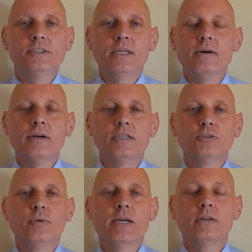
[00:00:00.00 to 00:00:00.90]
areas,
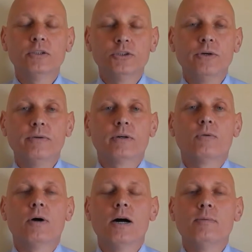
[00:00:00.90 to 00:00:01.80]
regulatory
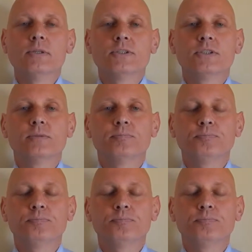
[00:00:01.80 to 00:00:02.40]
requirements,